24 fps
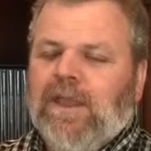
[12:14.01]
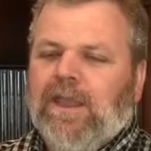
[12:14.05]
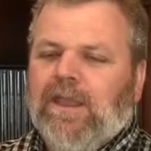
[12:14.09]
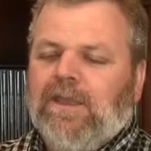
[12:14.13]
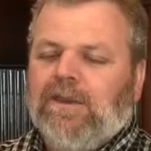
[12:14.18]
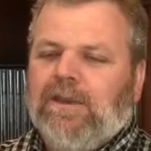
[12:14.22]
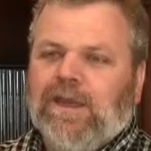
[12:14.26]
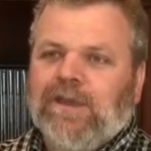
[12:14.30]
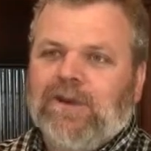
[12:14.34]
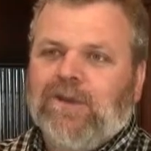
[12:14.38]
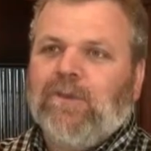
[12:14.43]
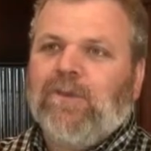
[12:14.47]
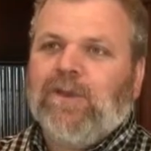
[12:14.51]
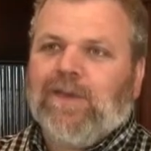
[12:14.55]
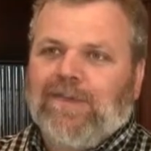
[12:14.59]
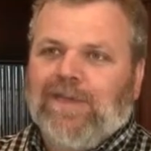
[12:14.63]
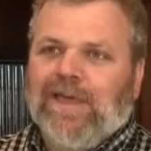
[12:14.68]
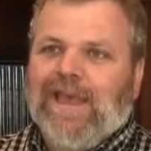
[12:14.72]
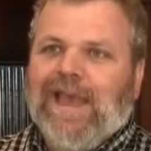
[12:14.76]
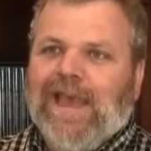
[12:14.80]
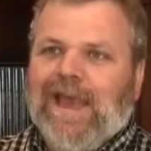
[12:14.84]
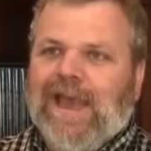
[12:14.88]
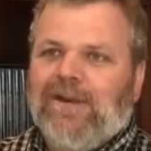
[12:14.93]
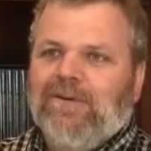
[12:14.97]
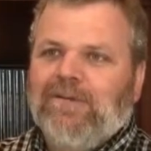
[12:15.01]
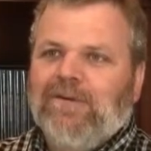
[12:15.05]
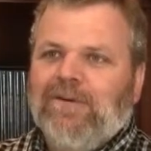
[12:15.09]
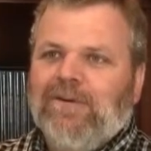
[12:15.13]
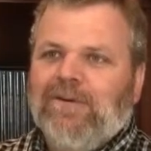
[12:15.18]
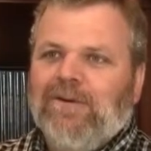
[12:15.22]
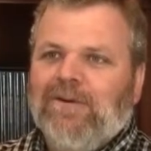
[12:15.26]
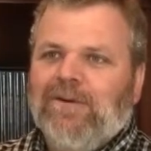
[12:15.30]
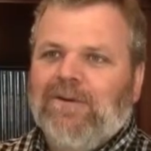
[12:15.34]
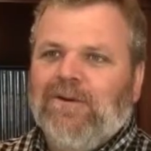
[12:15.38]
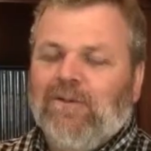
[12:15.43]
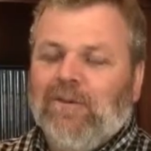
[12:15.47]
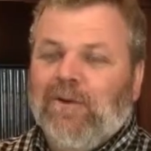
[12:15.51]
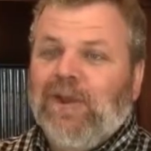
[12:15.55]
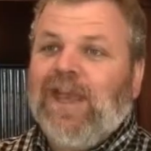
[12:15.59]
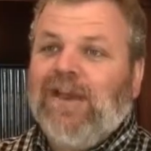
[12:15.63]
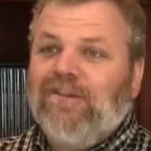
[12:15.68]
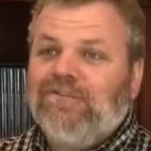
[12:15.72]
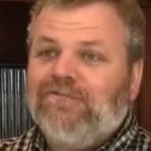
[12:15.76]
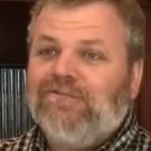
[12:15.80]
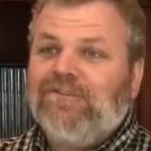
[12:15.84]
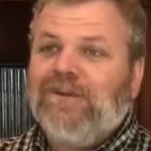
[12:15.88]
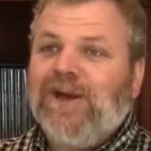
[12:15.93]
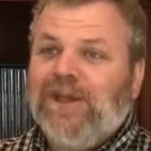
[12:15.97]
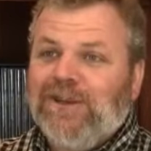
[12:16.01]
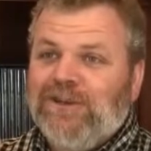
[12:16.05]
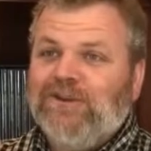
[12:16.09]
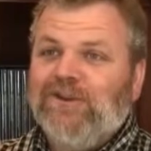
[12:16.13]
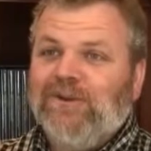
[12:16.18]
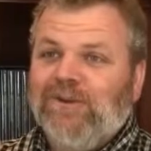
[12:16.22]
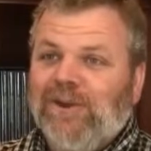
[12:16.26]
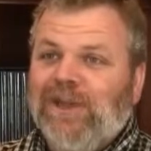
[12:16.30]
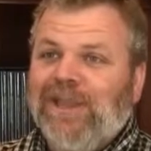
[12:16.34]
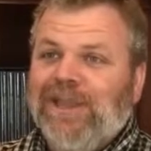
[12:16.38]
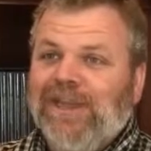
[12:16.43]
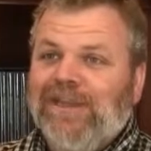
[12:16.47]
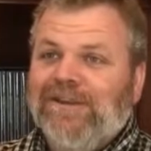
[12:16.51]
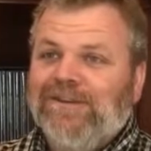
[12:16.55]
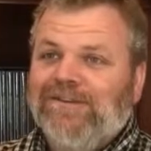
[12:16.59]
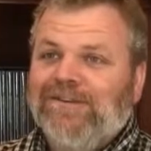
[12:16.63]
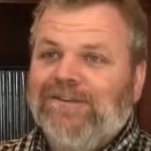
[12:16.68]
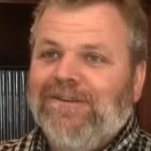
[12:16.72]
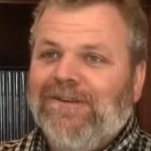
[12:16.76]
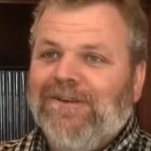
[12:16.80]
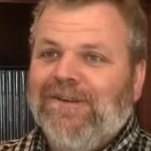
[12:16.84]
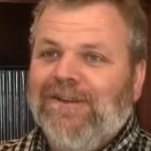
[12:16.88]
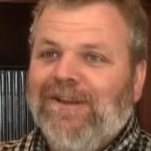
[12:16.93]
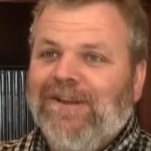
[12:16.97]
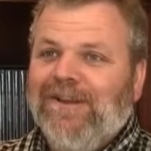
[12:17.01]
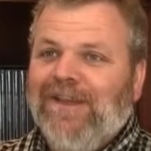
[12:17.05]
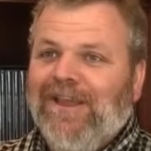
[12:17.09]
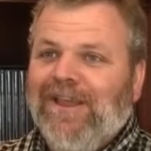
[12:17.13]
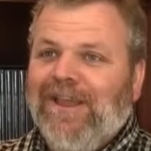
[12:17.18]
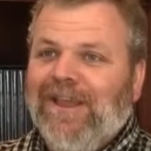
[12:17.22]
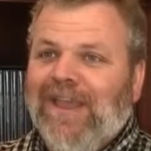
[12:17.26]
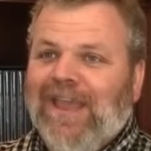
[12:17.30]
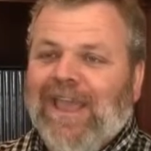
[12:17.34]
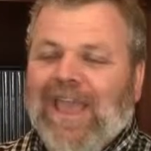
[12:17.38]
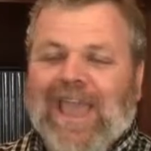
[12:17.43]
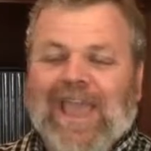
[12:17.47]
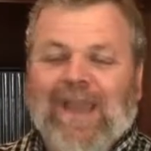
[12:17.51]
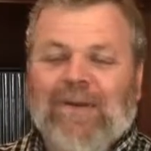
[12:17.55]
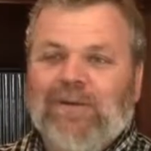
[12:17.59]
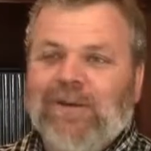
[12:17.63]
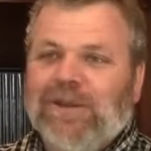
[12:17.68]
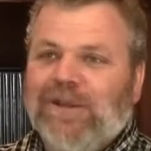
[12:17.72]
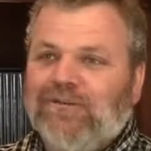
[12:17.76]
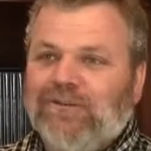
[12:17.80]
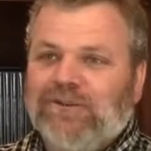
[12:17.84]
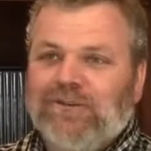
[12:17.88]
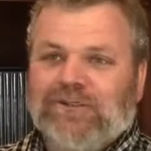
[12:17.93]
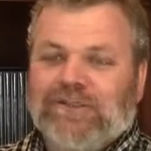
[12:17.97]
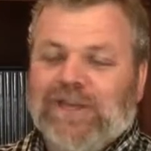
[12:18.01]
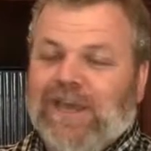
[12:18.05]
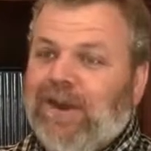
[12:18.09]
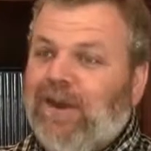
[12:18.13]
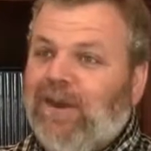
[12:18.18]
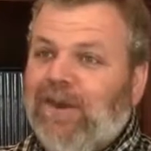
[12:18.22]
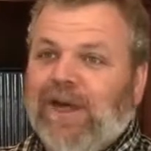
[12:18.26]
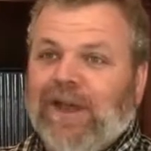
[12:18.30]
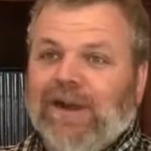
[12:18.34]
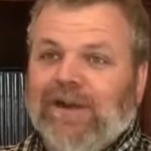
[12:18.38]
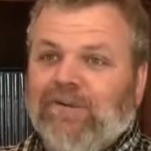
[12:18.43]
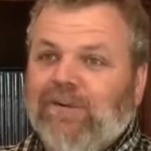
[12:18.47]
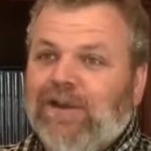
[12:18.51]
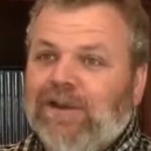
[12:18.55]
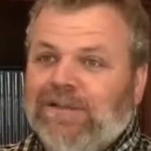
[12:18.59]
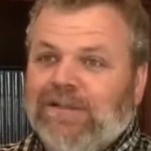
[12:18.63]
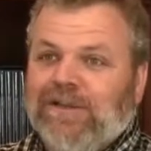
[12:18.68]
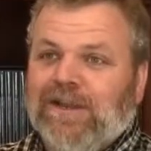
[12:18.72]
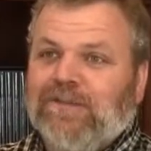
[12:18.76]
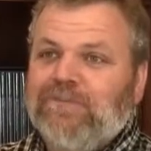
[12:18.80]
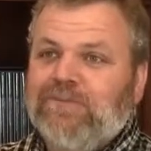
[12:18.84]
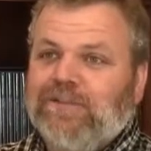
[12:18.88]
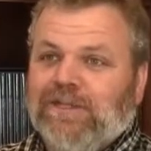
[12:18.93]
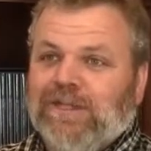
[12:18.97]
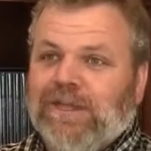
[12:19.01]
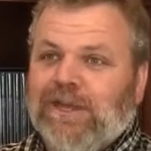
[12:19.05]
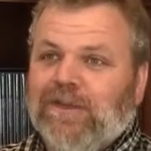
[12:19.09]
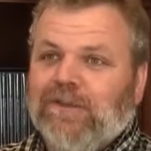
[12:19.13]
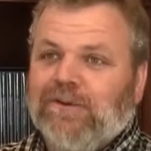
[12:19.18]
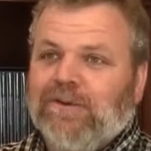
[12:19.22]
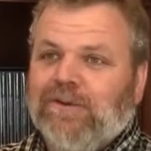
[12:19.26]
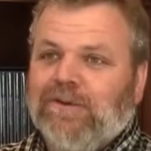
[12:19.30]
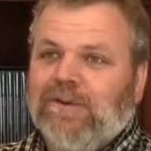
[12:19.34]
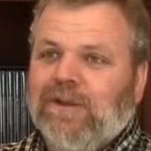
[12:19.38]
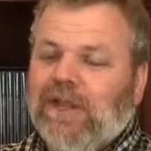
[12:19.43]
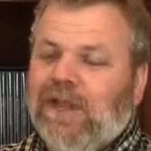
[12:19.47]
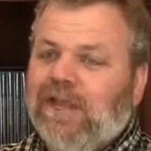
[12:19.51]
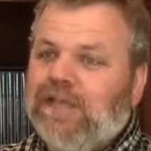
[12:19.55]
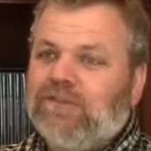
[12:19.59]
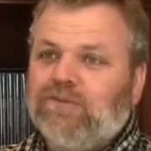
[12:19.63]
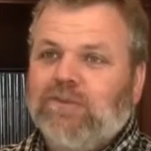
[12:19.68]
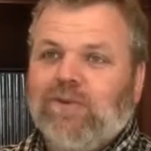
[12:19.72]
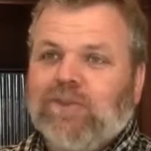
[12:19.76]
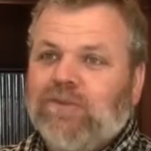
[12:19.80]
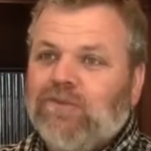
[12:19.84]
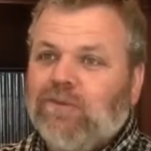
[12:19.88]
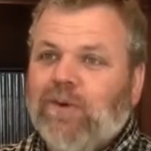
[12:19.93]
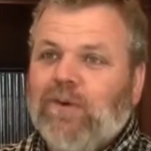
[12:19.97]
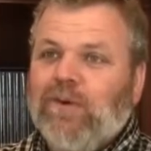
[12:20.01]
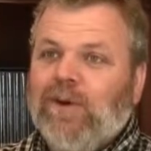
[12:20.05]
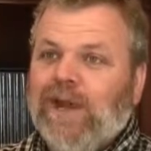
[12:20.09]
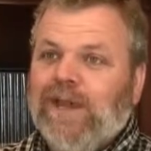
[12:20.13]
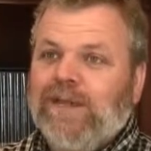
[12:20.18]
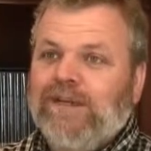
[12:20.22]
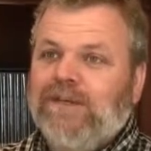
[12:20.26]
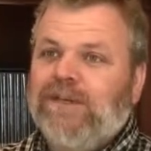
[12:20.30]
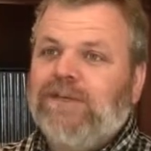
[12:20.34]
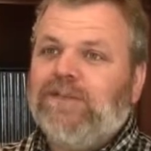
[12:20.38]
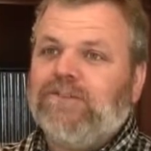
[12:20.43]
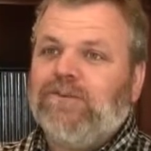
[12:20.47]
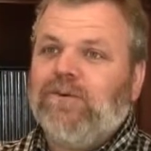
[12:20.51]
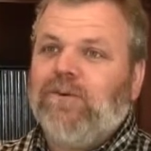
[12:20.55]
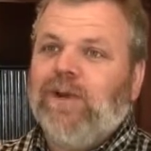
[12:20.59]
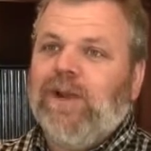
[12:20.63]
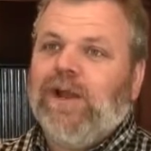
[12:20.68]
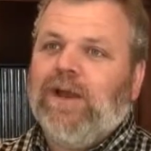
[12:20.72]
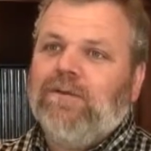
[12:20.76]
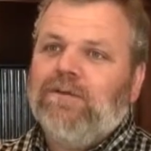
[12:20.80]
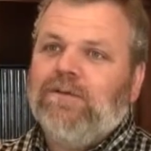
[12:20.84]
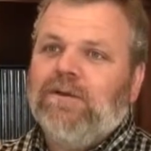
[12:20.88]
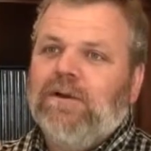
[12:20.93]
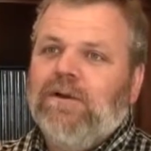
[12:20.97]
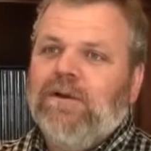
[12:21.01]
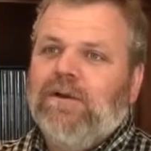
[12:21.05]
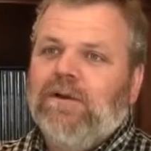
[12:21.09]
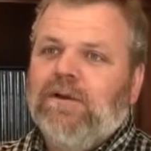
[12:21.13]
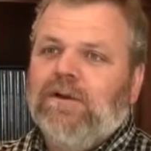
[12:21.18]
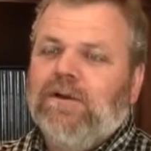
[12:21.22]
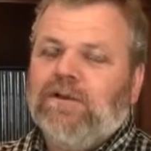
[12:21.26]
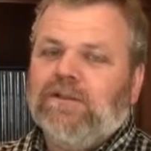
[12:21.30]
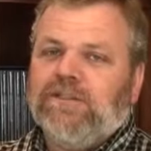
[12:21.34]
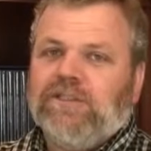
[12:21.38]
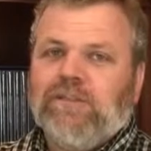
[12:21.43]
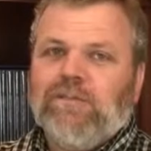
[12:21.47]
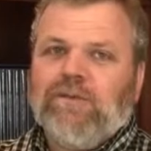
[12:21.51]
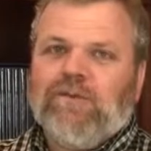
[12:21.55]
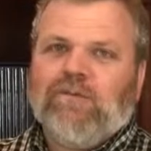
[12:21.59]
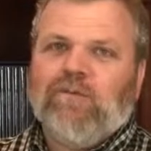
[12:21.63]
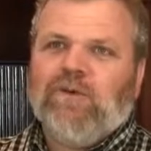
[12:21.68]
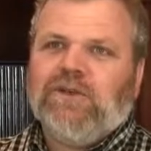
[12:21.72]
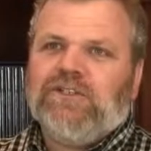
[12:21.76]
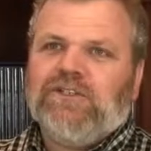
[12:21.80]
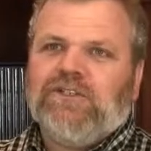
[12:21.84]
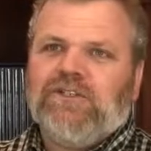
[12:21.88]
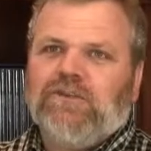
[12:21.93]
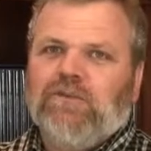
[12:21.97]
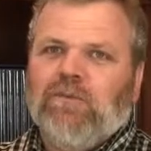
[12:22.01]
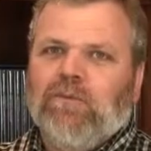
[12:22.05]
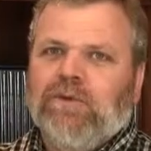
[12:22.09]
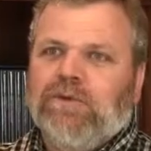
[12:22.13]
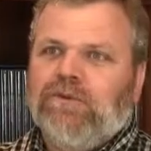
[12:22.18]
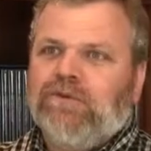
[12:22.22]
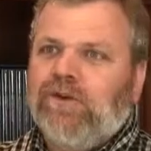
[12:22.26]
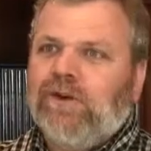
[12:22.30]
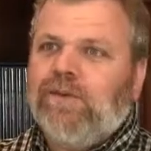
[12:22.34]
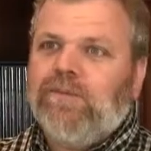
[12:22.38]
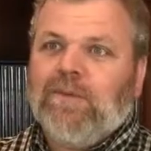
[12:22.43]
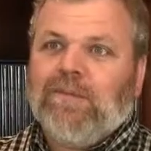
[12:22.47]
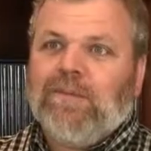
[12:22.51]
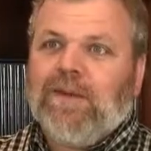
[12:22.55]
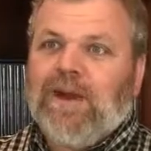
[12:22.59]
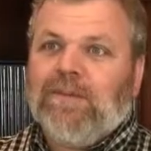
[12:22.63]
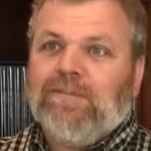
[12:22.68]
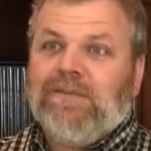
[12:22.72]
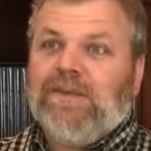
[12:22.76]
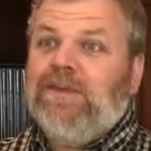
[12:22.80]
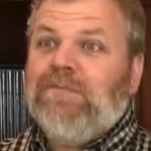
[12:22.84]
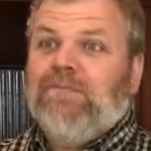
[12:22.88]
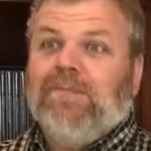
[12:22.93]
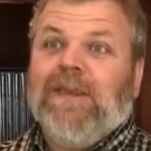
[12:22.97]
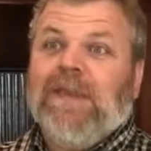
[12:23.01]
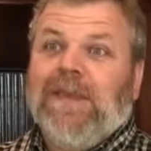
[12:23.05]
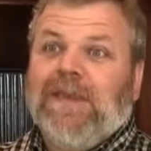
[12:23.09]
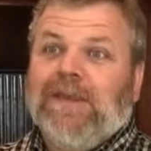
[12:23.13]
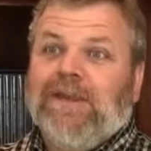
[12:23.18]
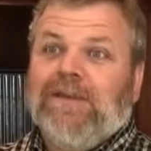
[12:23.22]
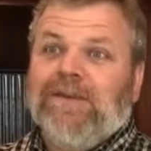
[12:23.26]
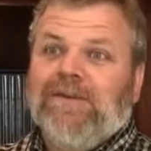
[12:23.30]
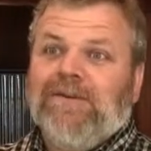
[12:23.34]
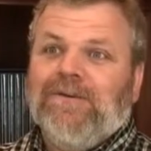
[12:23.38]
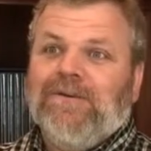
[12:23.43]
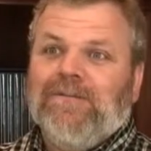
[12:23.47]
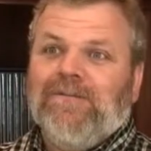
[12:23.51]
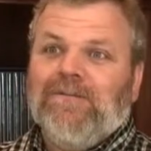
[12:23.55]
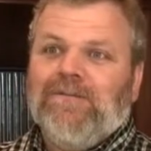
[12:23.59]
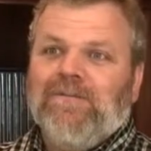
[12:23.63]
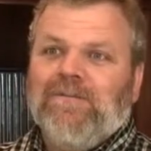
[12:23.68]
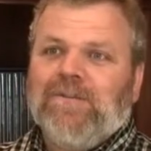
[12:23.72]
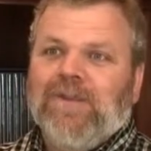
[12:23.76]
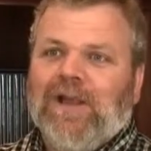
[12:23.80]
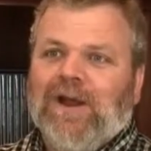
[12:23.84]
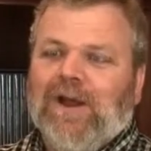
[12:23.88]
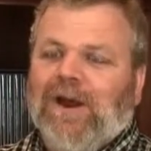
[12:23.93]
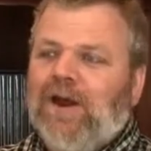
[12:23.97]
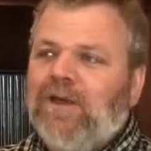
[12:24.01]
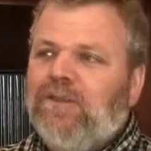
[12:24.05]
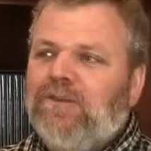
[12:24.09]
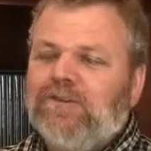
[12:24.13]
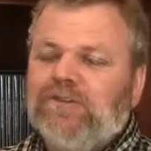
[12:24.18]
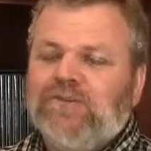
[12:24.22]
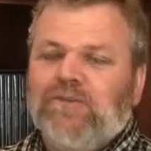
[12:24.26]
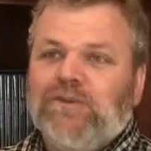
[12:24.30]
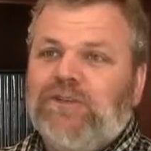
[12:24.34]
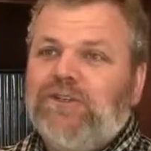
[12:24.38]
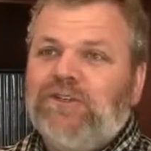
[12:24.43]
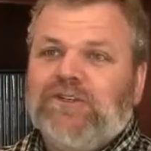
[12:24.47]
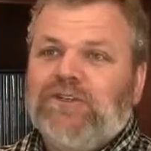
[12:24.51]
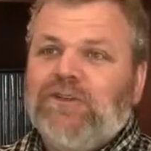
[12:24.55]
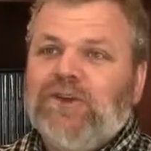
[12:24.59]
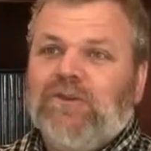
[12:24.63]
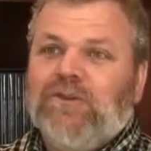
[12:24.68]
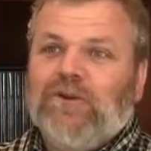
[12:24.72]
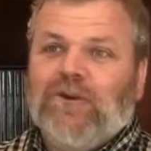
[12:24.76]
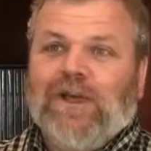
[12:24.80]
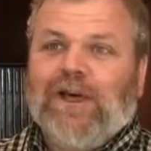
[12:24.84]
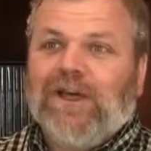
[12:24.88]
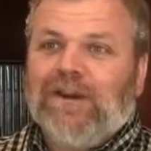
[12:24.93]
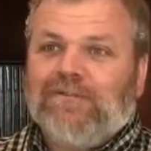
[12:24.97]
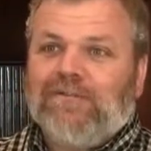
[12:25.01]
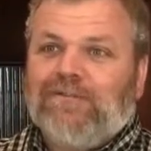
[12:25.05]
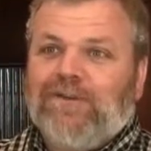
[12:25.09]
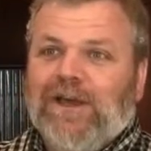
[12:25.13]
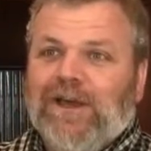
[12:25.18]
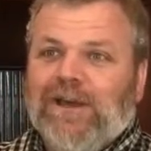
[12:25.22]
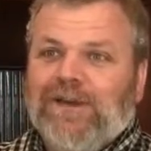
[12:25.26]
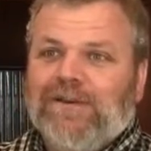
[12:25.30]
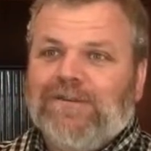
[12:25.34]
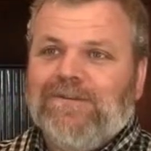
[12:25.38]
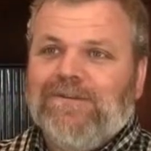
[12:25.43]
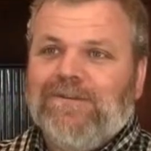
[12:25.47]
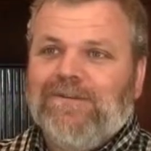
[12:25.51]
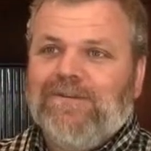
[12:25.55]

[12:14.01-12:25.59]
Not only that, we have fun doing it. And we have just had a lot of great times together as we throw ideas around, some of which we dream about being big. Others, we just know they're a lot of fun.